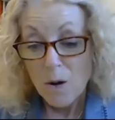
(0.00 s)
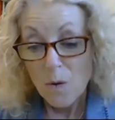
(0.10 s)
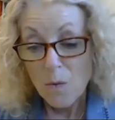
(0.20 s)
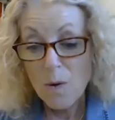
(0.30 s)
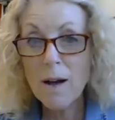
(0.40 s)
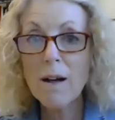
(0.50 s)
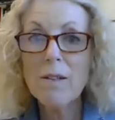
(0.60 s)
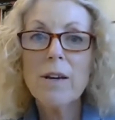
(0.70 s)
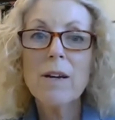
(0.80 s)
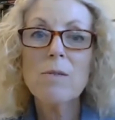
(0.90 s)

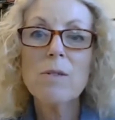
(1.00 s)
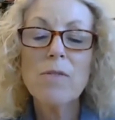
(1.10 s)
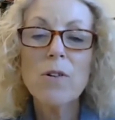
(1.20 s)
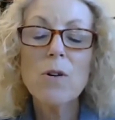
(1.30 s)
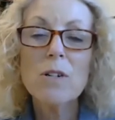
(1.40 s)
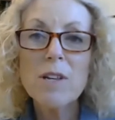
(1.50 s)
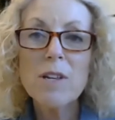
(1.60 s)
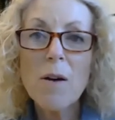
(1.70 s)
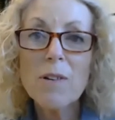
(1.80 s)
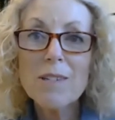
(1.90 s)
Well, there were, of course, the
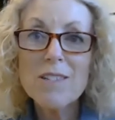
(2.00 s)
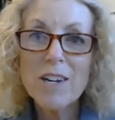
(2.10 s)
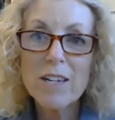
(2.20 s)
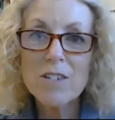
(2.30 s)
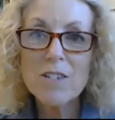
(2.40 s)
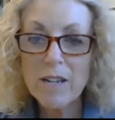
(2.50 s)
obvious changes